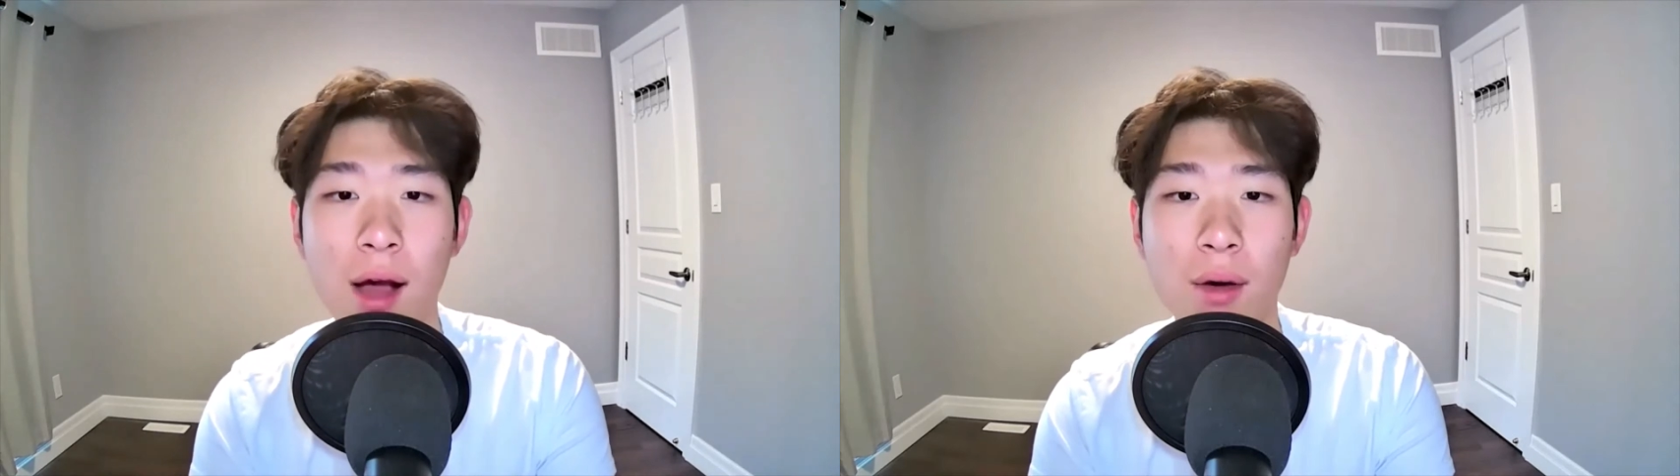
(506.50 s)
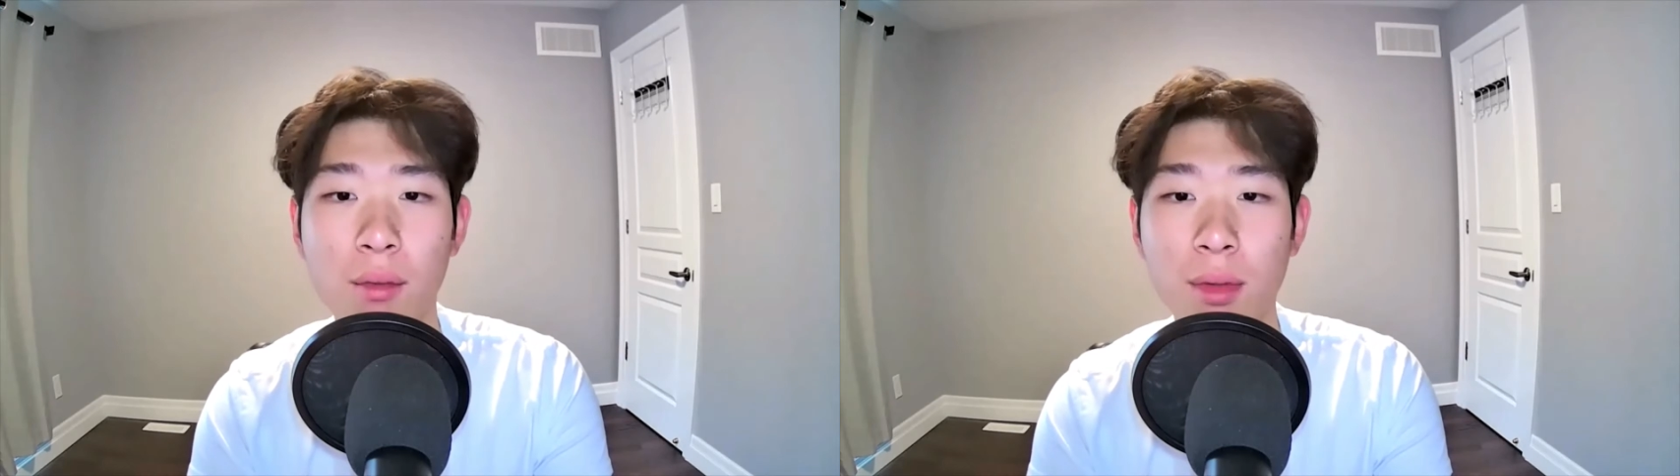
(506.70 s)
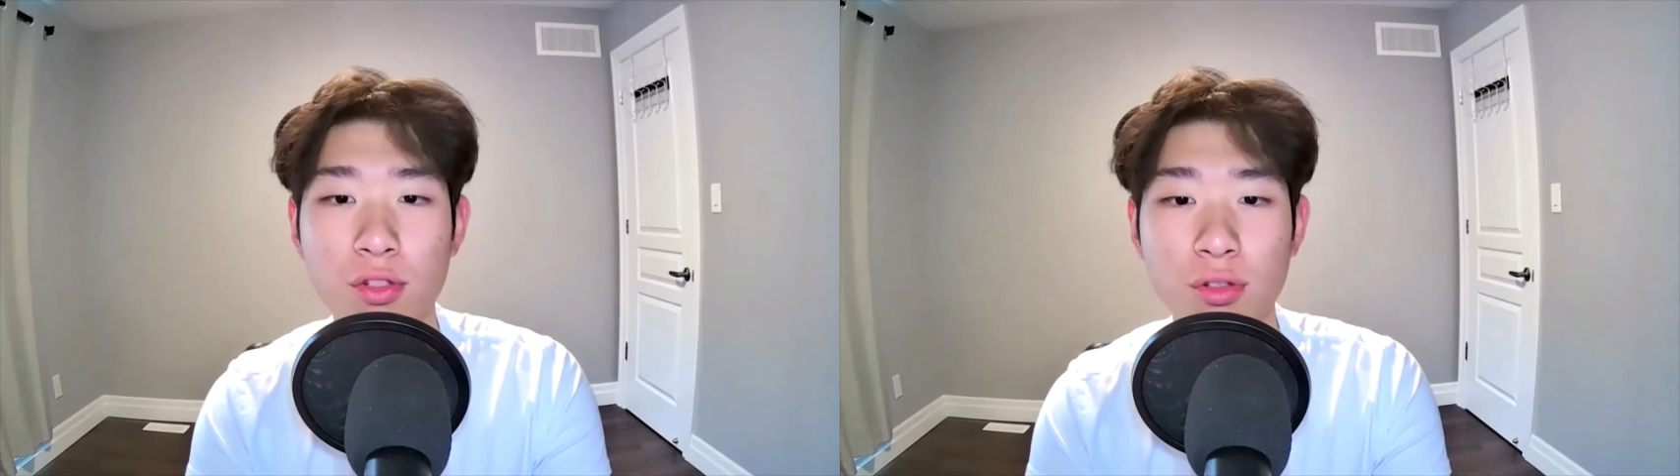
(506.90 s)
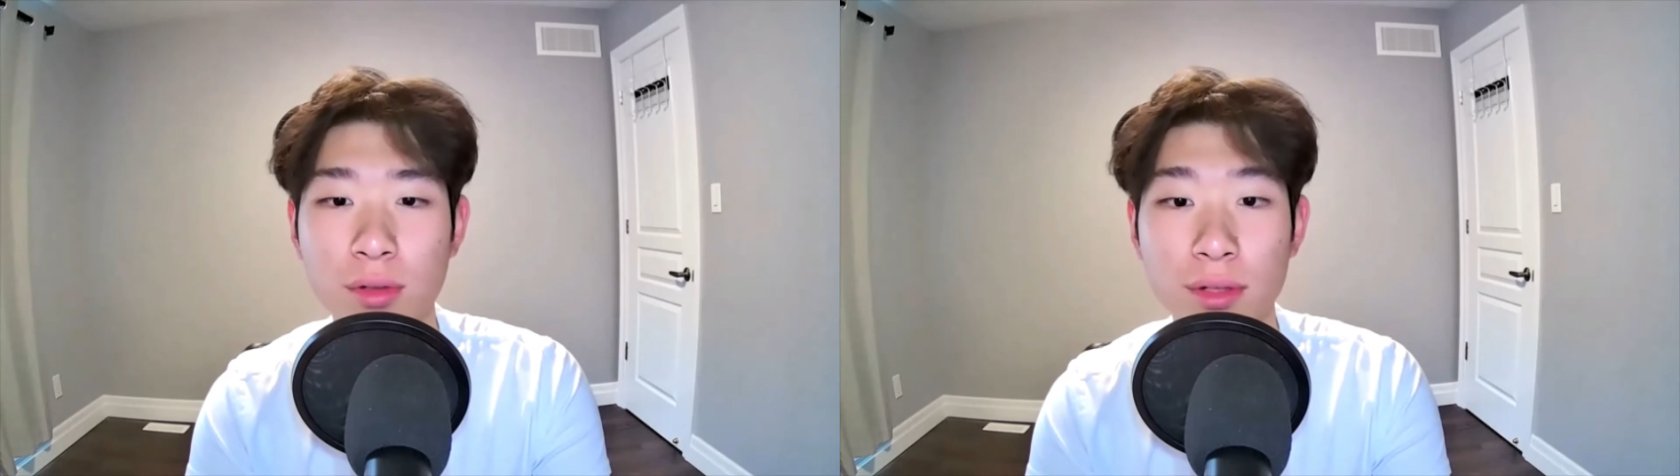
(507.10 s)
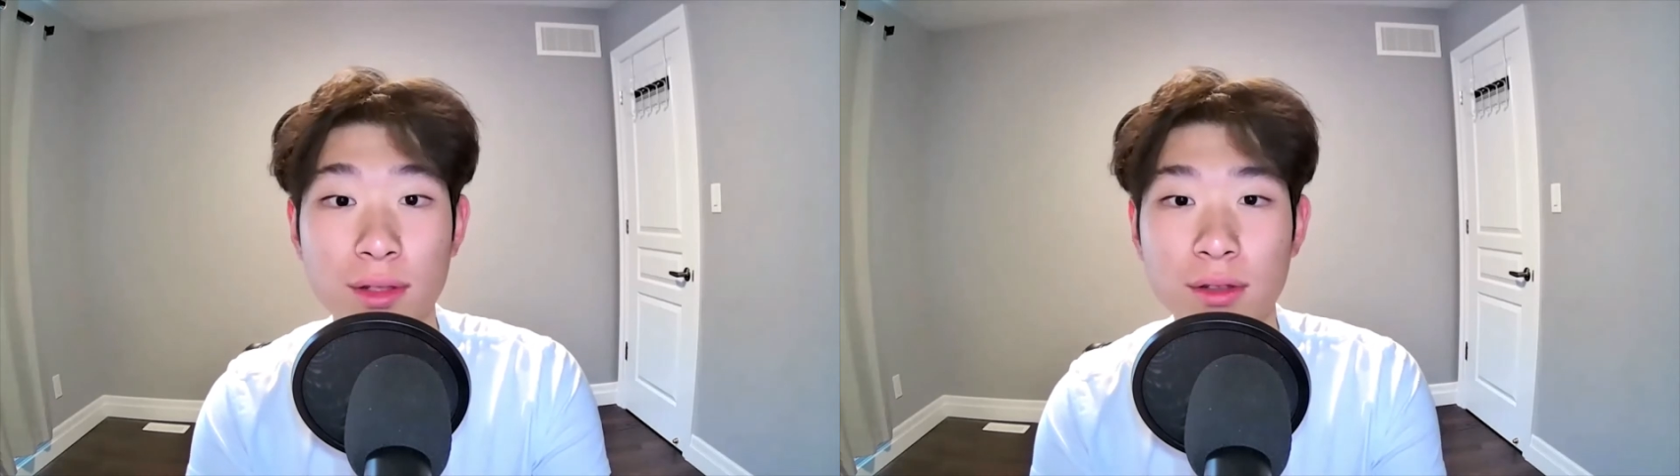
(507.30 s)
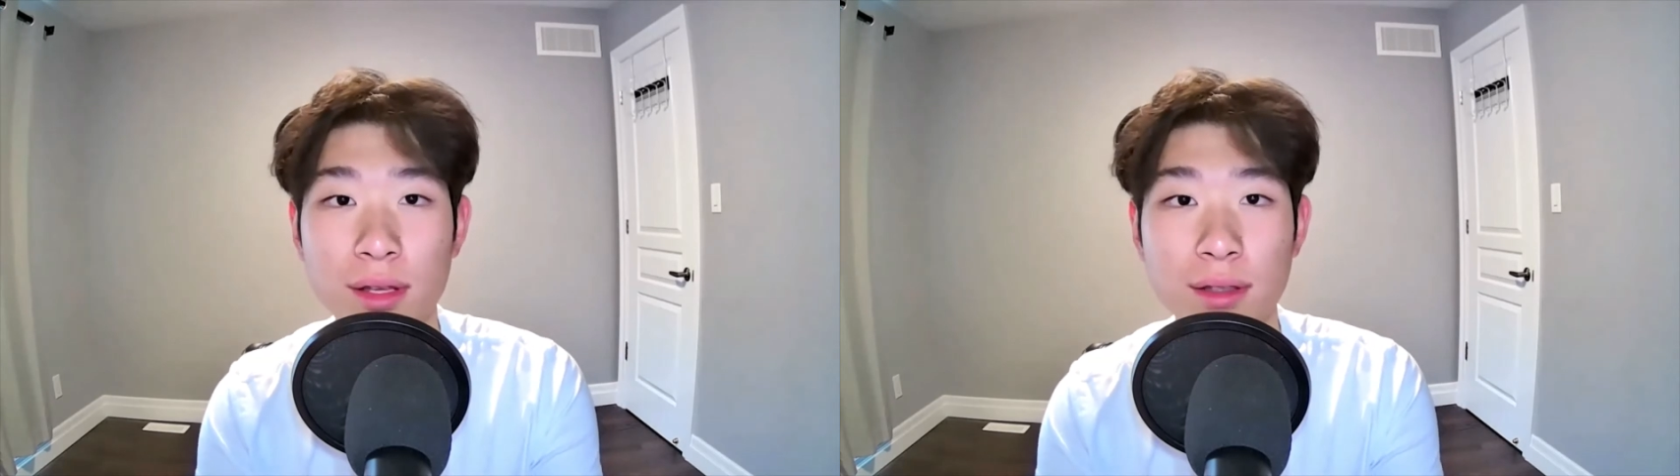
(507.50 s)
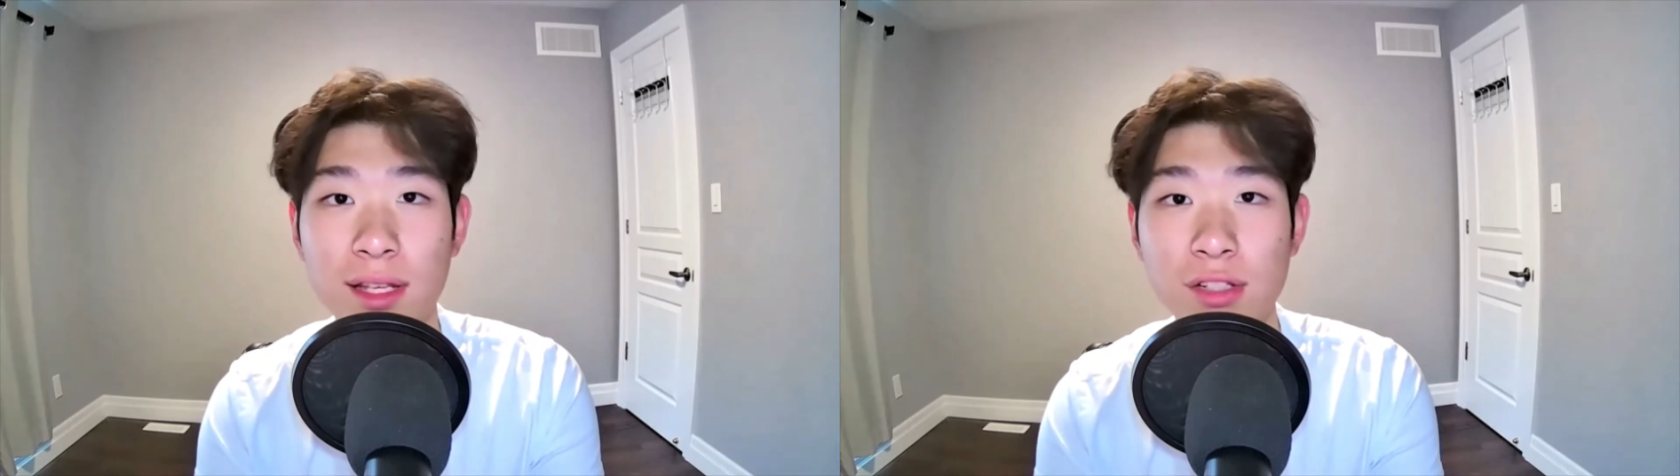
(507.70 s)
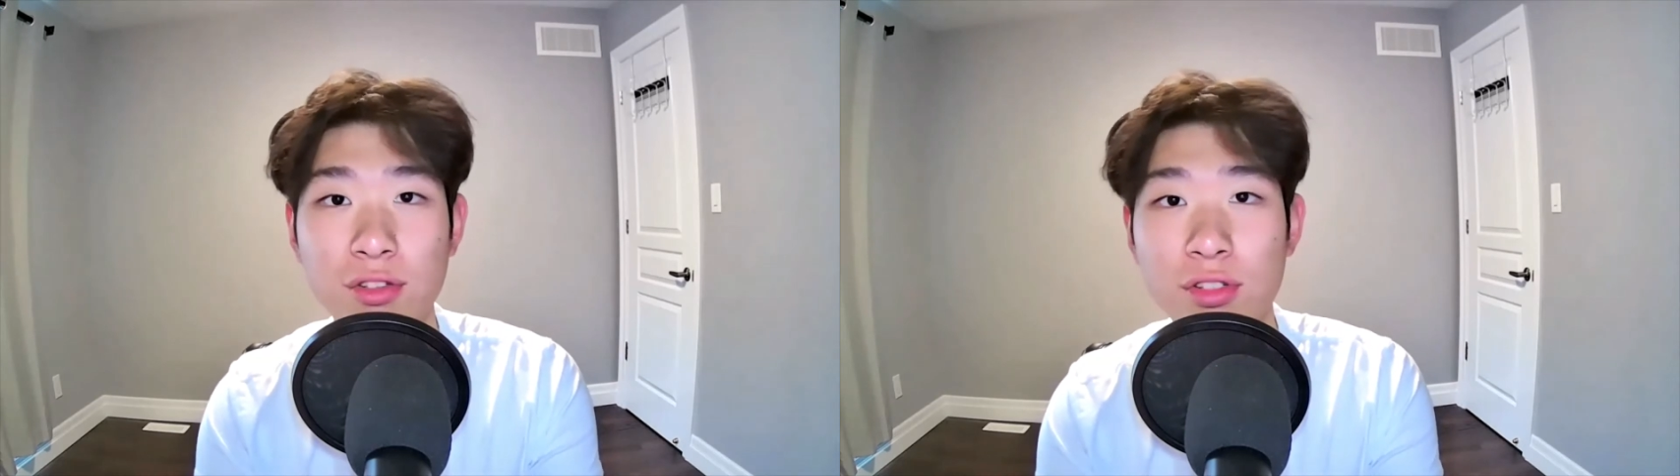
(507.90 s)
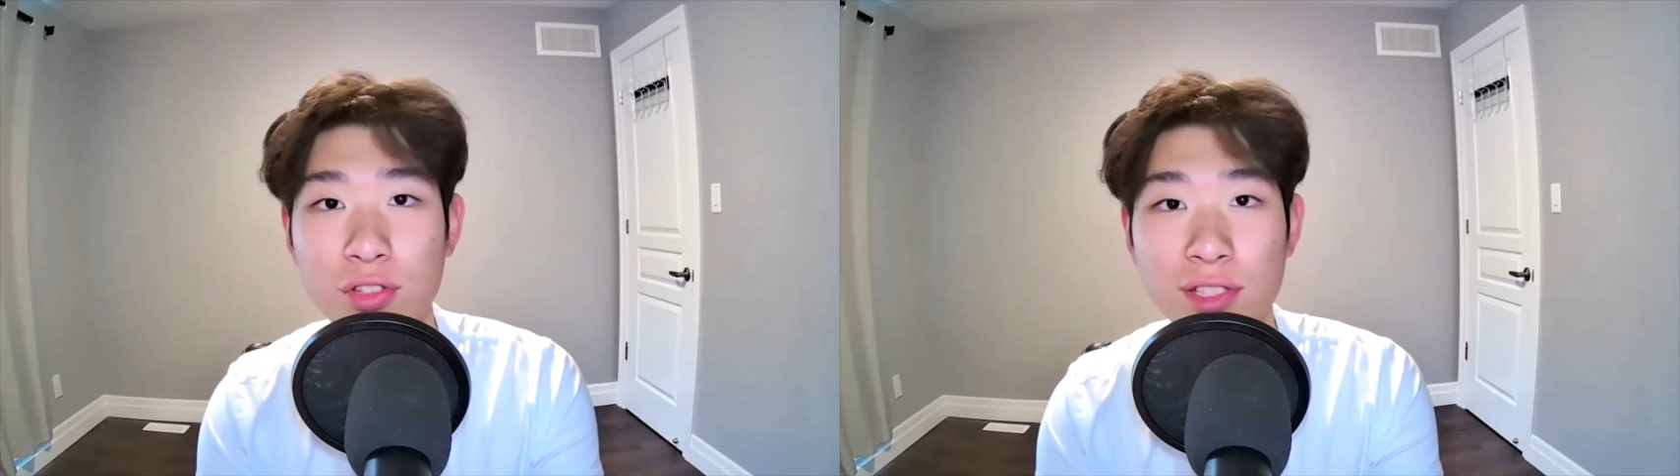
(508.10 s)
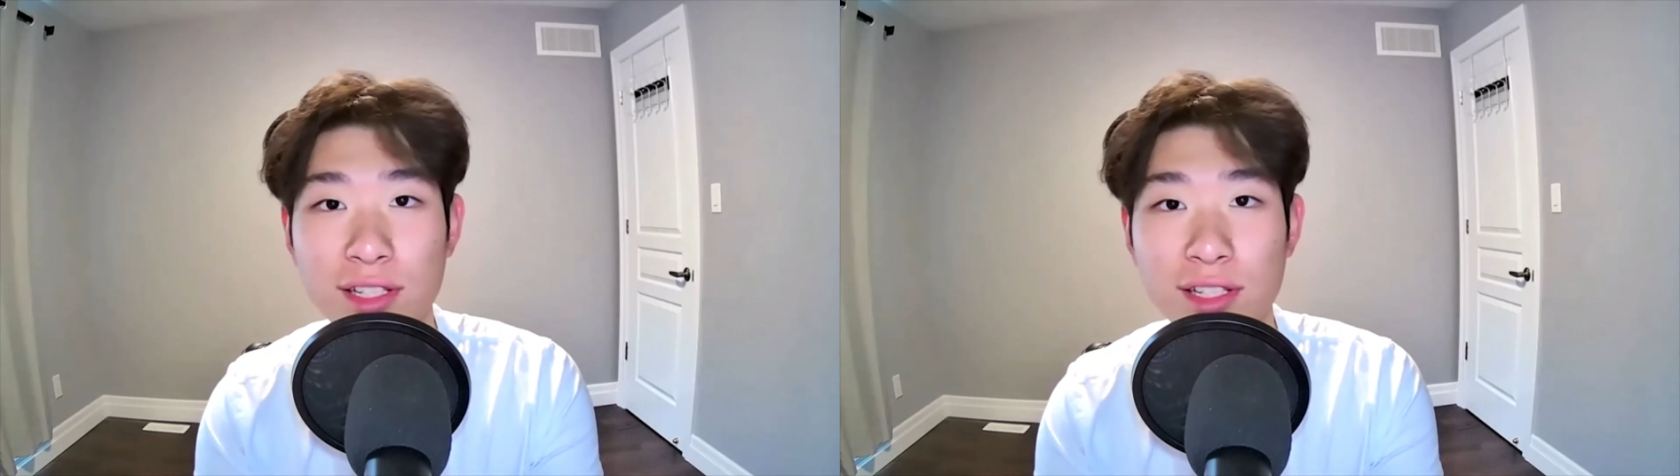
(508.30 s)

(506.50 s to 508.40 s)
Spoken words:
which you could essentially just